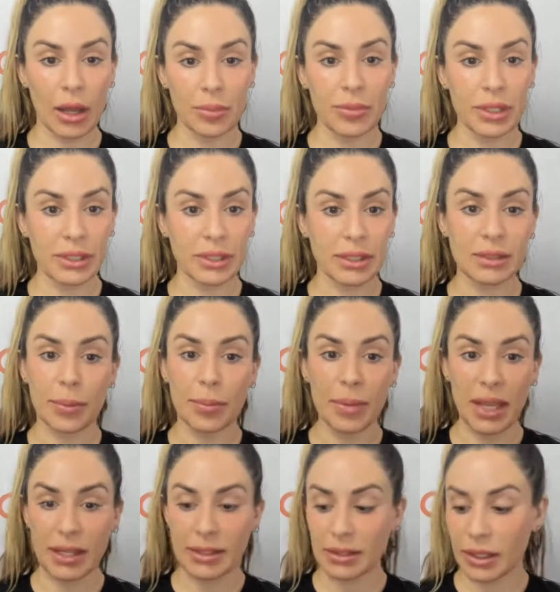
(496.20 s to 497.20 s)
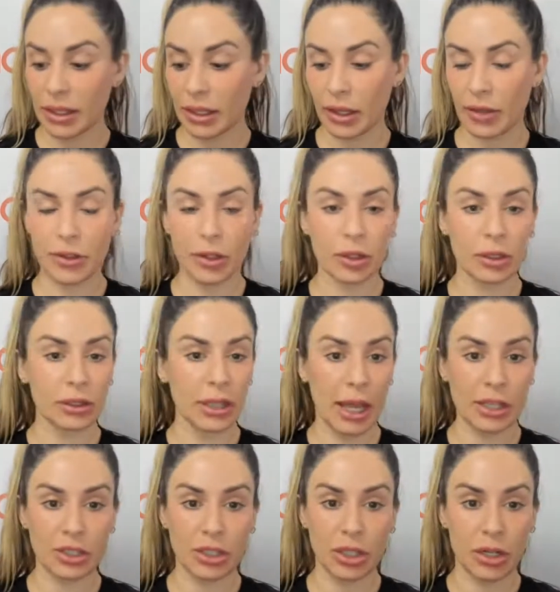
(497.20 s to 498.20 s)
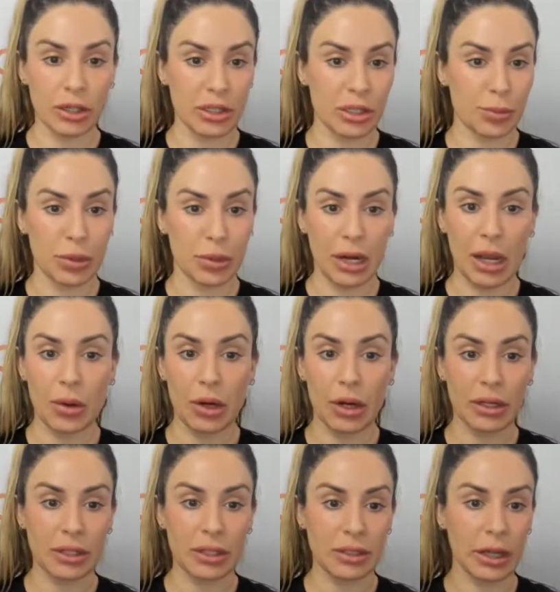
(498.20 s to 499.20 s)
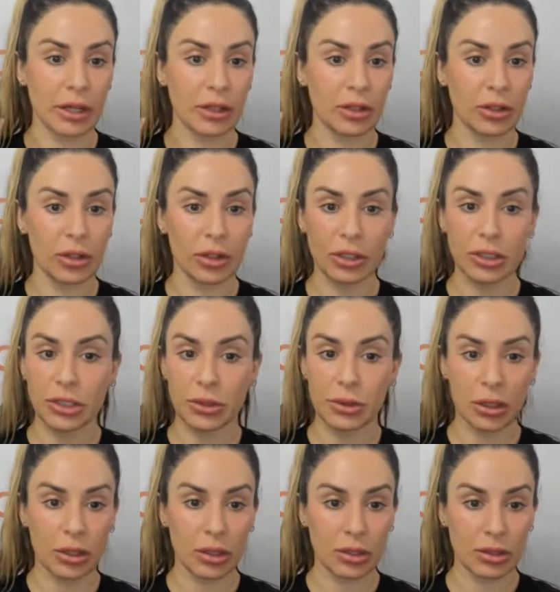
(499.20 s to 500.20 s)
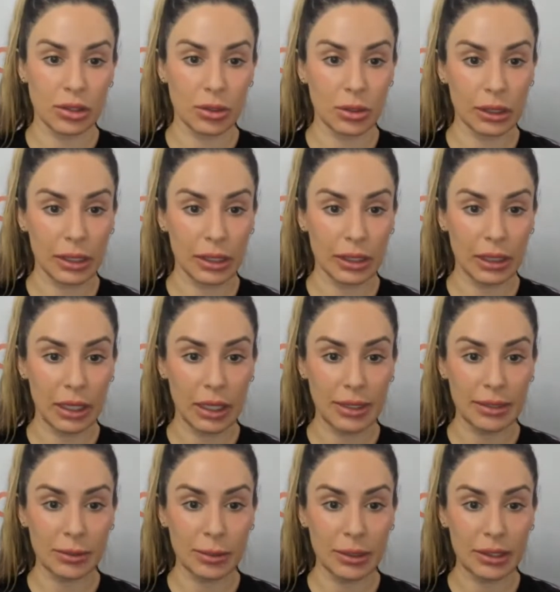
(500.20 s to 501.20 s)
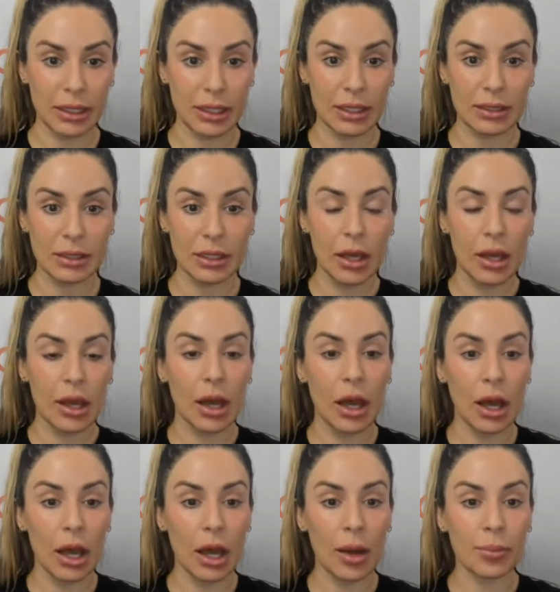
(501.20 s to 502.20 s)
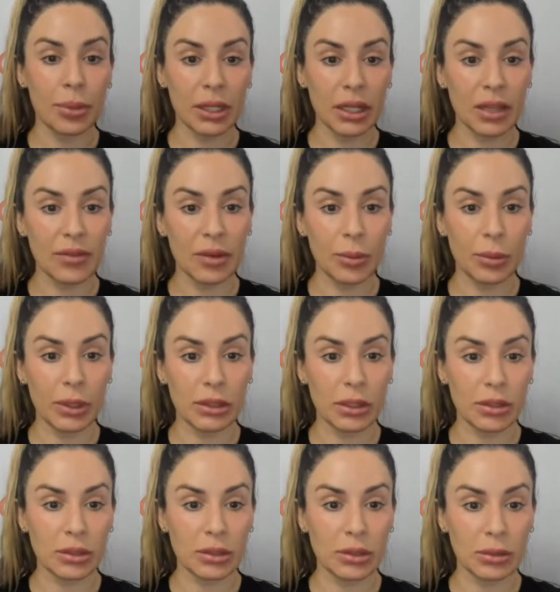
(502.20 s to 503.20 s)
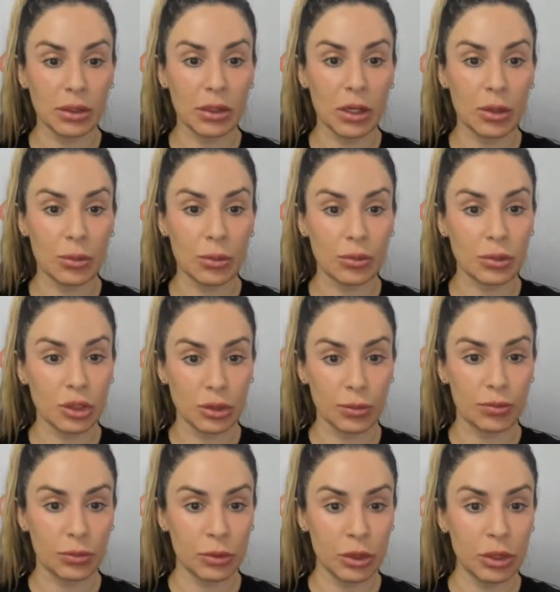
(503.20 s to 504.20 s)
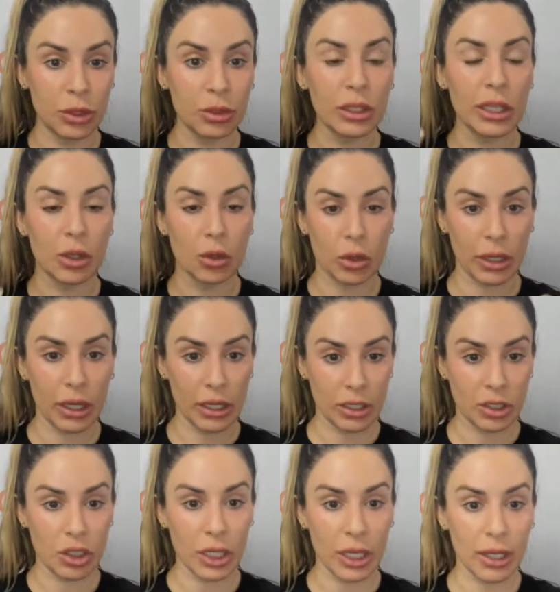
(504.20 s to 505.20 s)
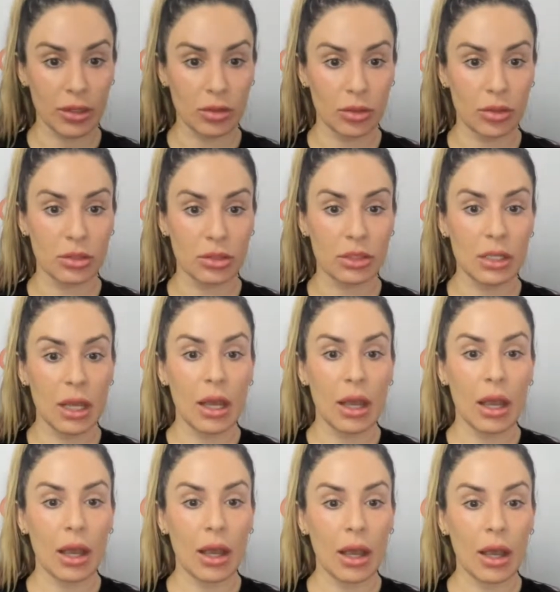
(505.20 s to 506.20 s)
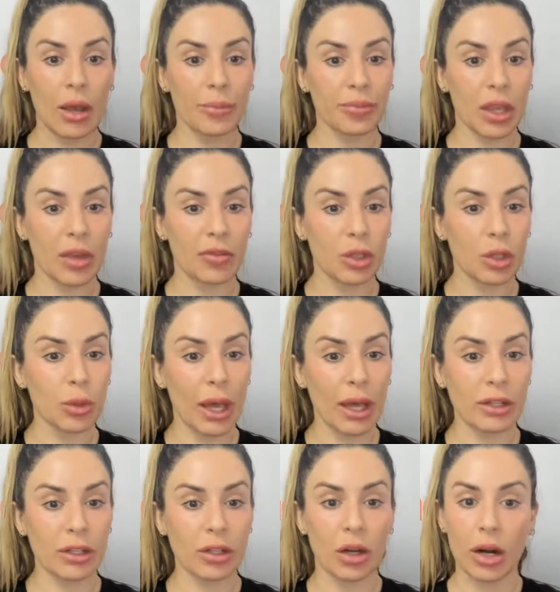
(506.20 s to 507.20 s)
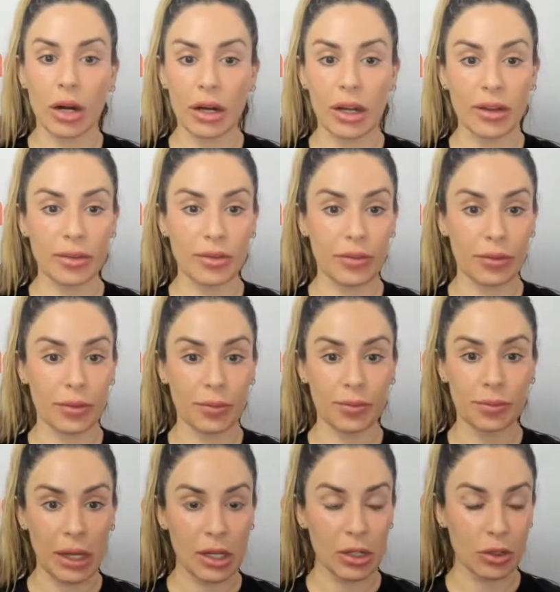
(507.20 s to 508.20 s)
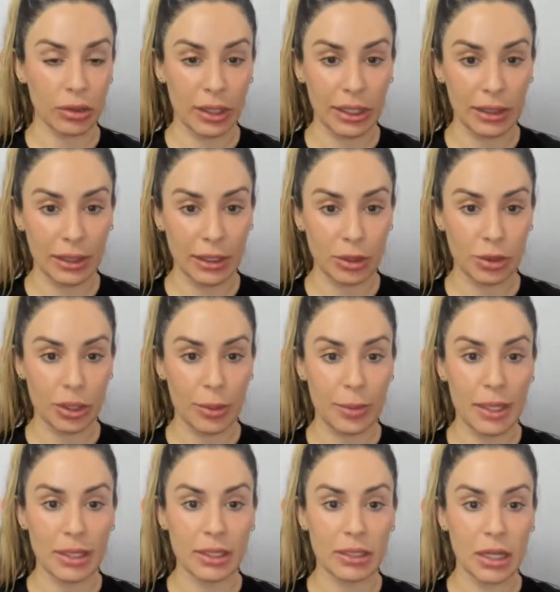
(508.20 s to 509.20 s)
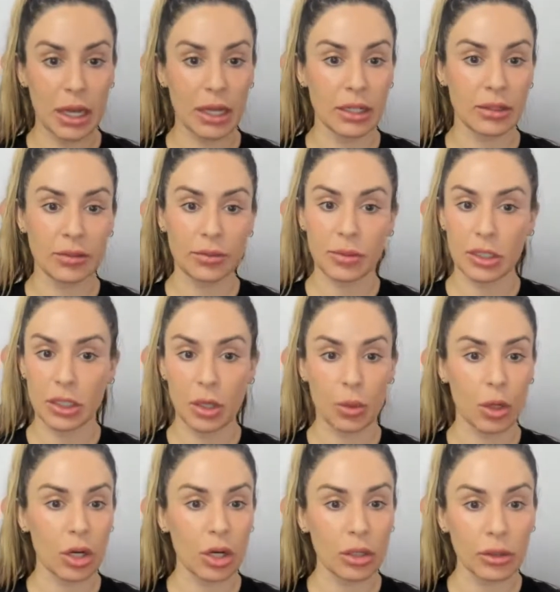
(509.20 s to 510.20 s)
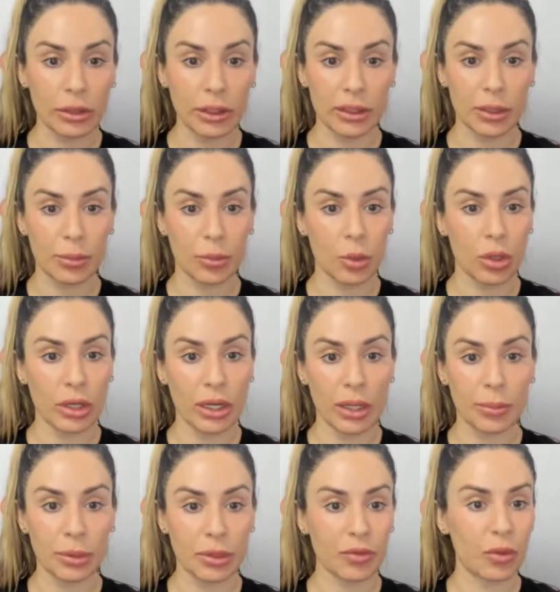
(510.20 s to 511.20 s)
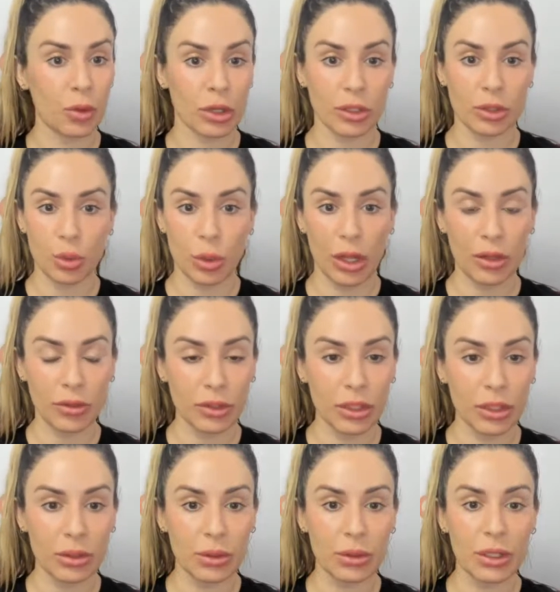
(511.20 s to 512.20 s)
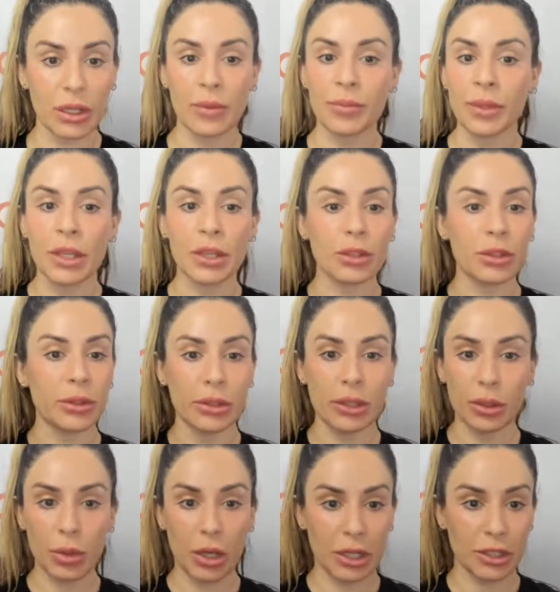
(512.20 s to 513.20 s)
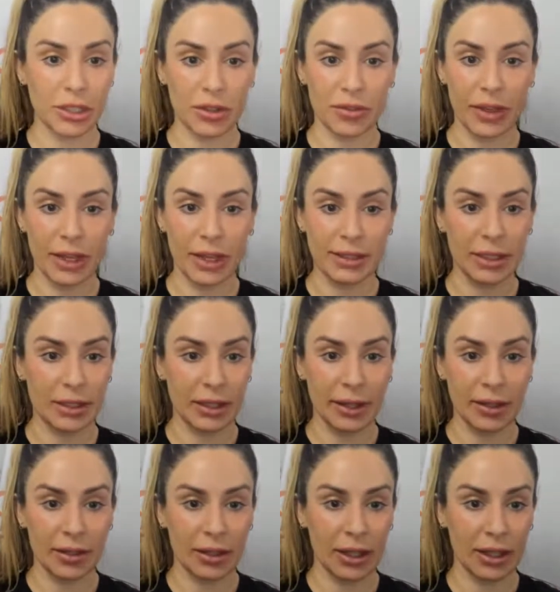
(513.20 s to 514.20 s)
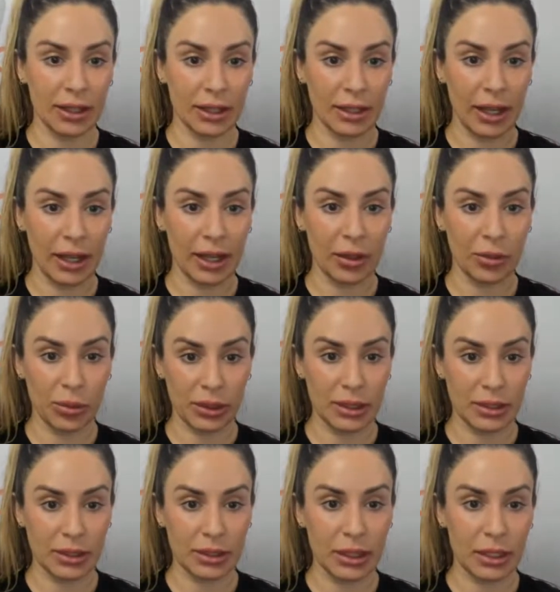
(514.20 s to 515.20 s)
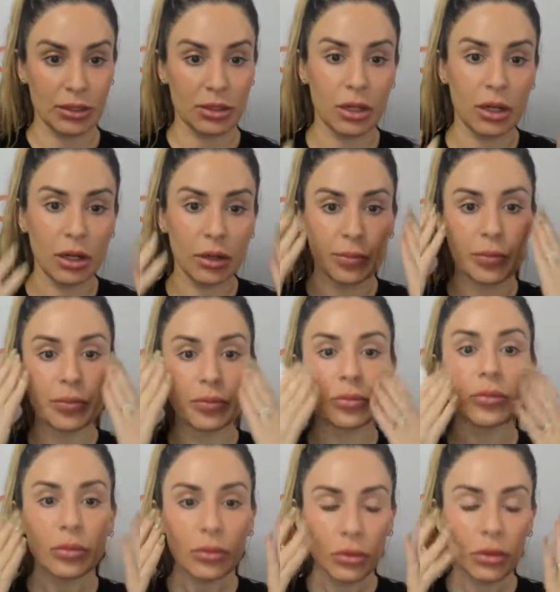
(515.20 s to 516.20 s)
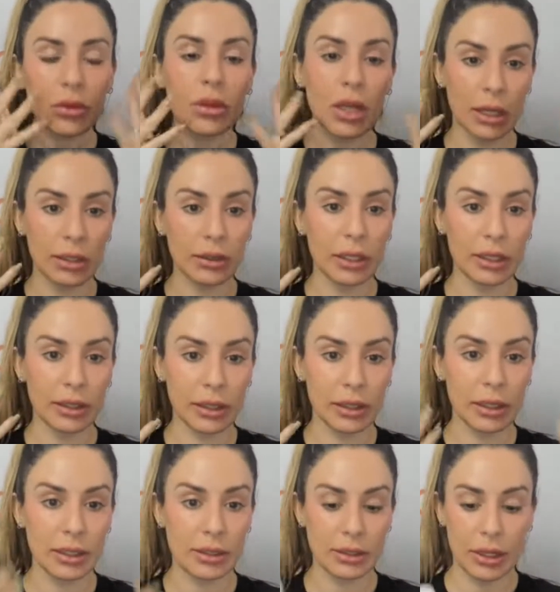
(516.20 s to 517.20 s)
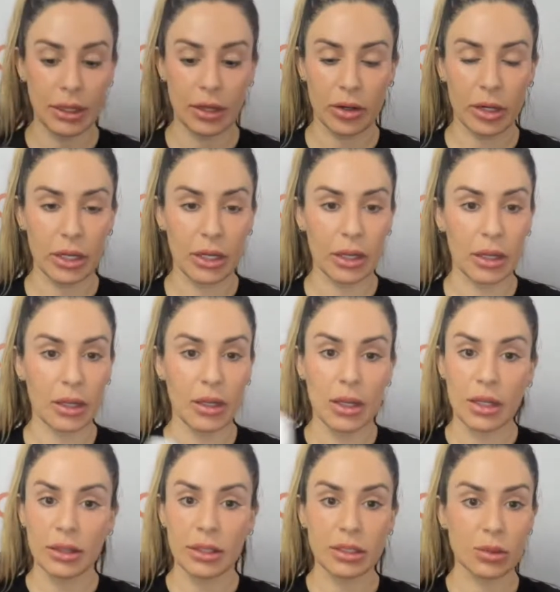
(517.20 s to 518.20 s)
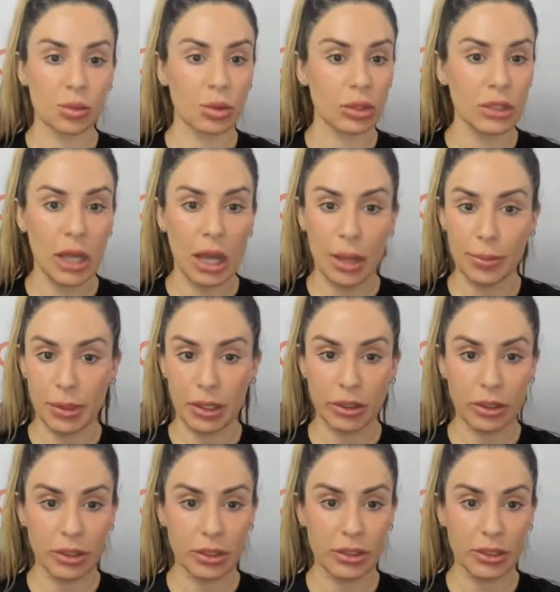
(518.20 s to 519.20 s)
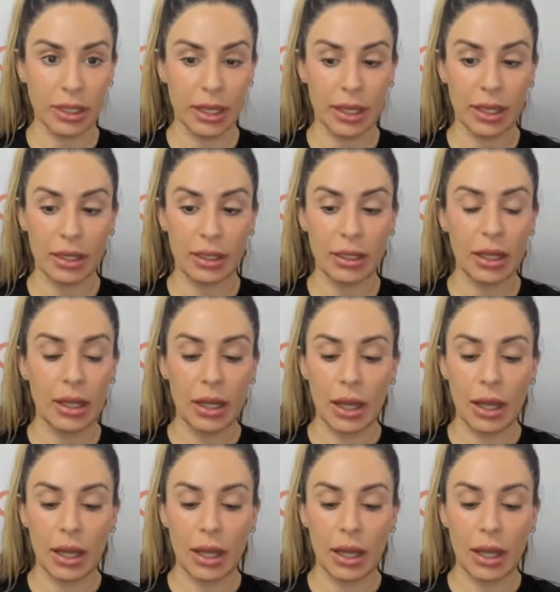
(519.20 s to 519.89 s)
This is amazing. If you're a lash artist, brow artist, I encourage you to also clean the eyes with this. But even with those, you know, newly created channels, if you had an RF microneedling treatment done, you know, early in the morning before 12 noon, you could wash your face at 9 o'clock at night with this cleanser and lightly cleanse the area. This will not burn your skin.